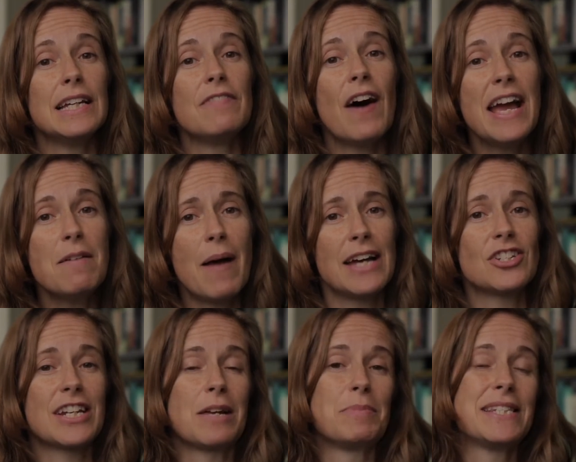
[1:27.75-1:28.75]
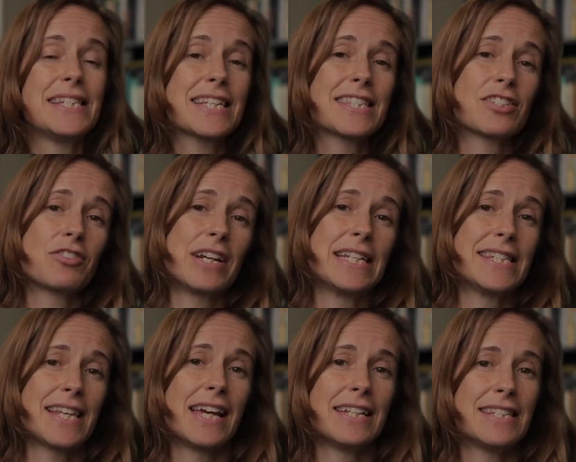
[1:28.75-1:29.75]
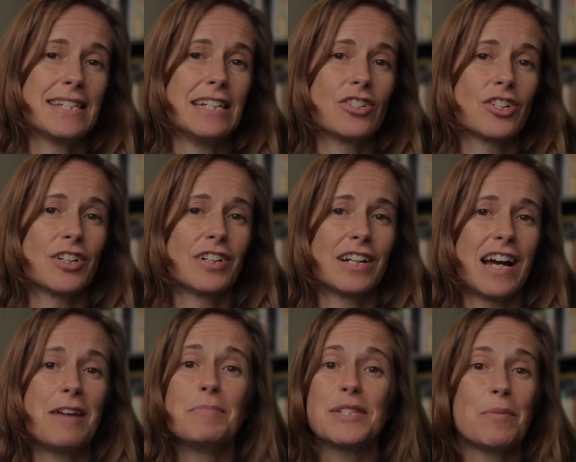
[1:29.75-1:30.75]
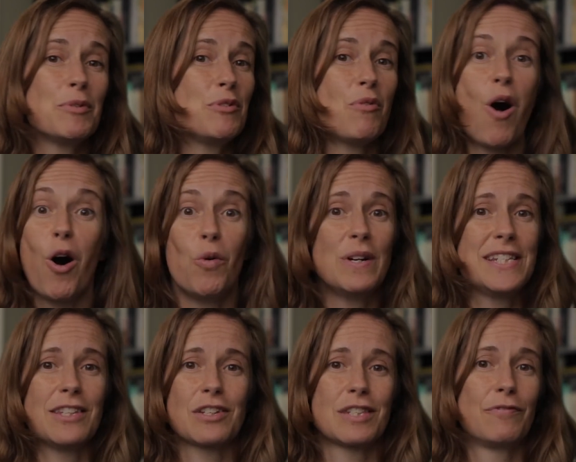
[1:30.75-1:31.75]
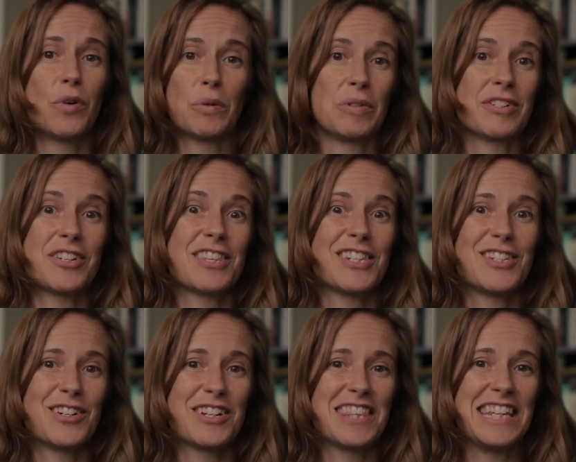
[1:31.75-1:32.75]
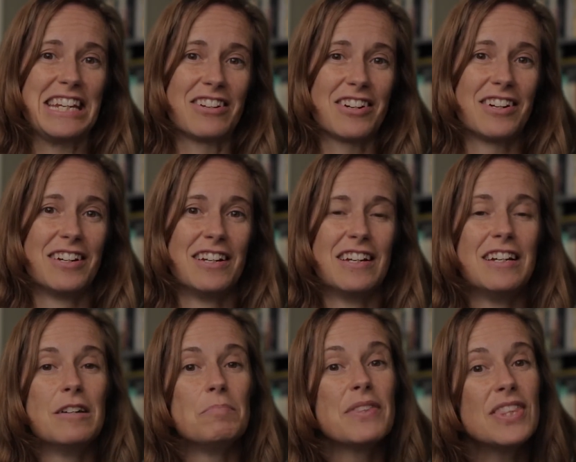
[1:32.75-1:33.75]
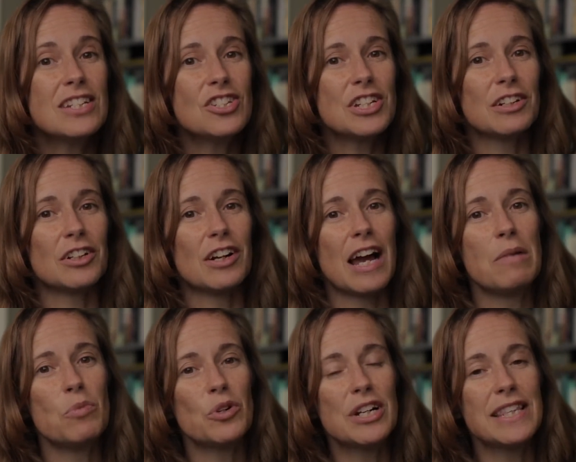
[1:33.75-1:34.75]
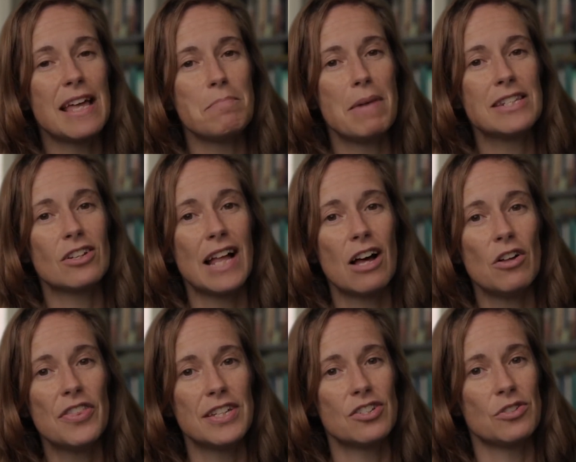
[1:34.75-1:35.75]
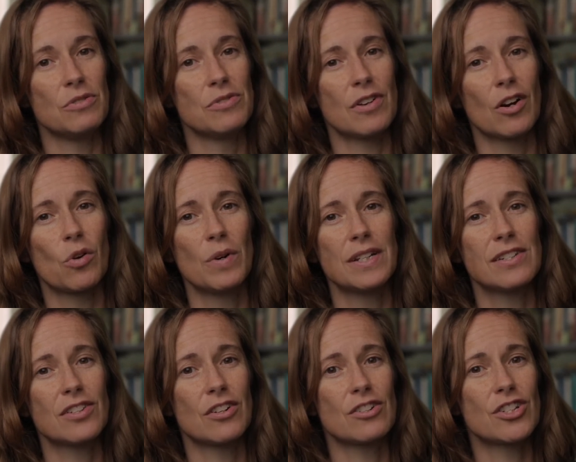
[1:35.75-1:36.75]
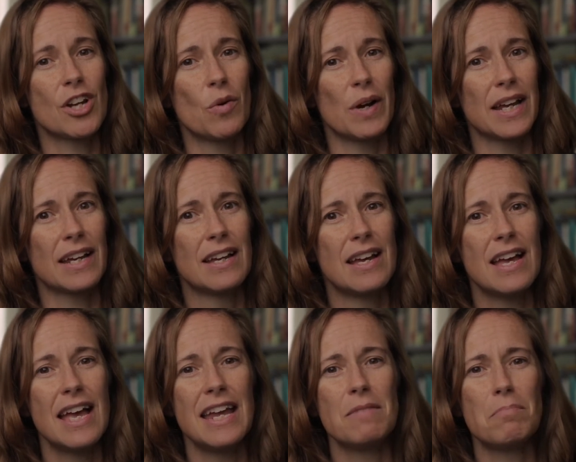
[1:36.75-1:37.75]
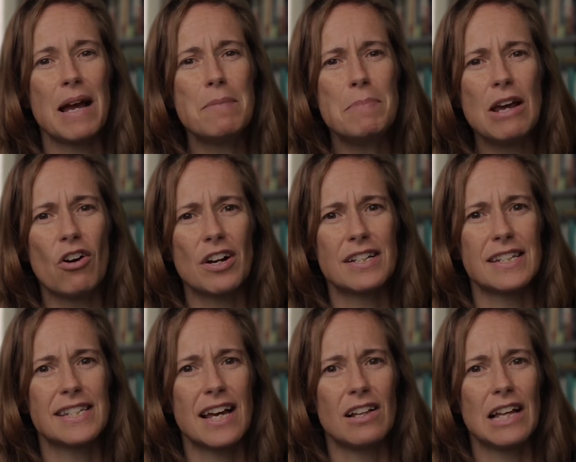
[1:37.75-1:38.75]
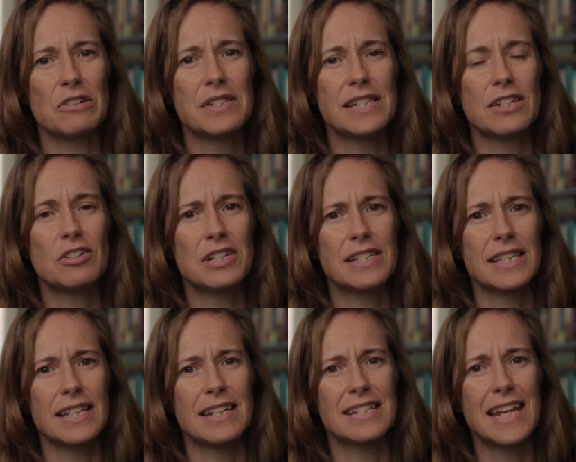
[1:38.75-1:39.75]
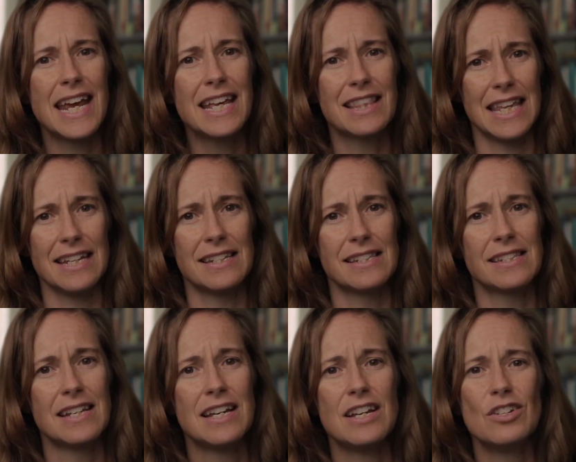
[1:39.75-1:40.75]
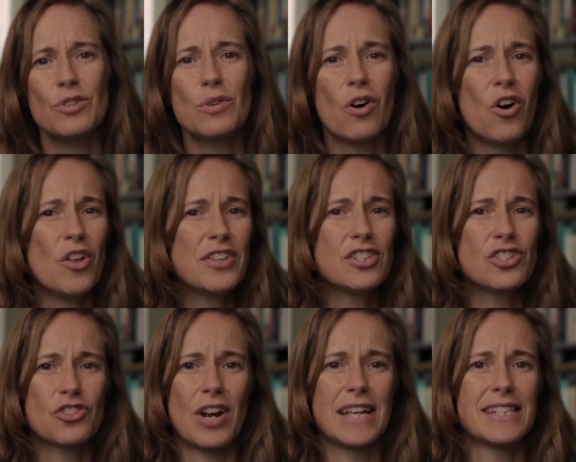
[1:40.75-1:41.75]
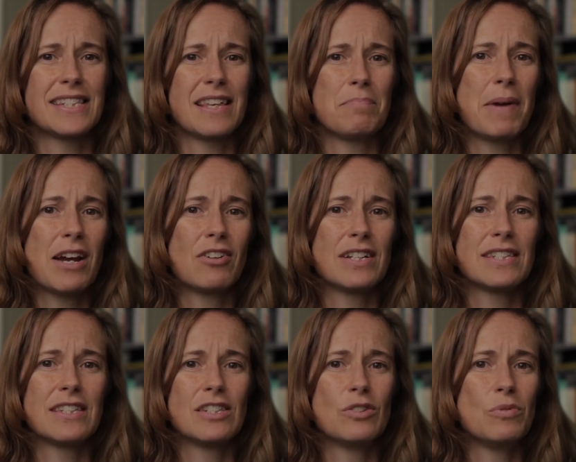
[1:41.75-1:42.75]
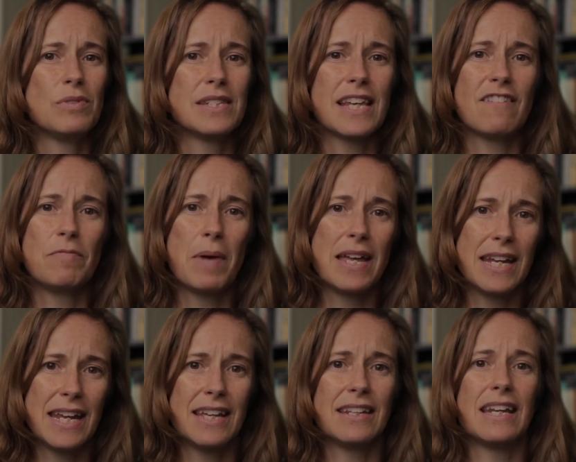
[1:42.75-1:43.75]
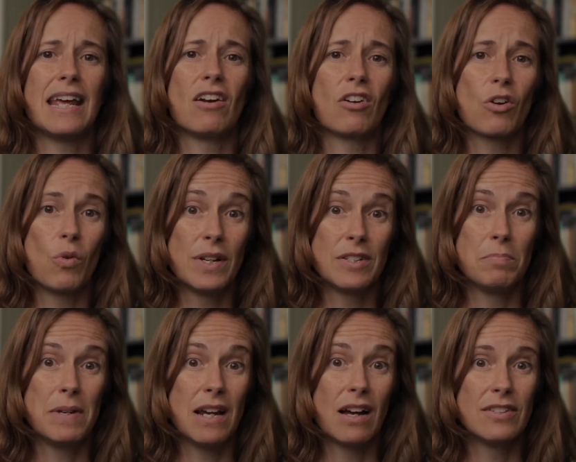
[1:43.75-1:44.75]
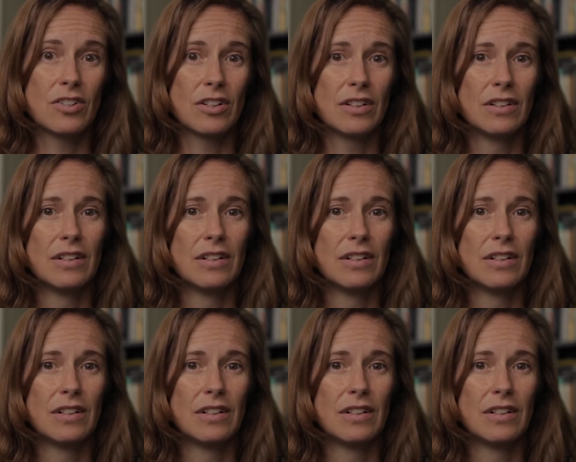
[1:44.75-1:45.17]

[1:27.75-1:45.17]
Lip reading: If I imagine I'm a 6th grade science teacher, I'm someone who always looks forward to the start of the year. But this year, I'm worried that mental health issues are going to start showing, and it might be hard to tell how seriously to take these due to all the stress that parents and students have been in and are going to be under.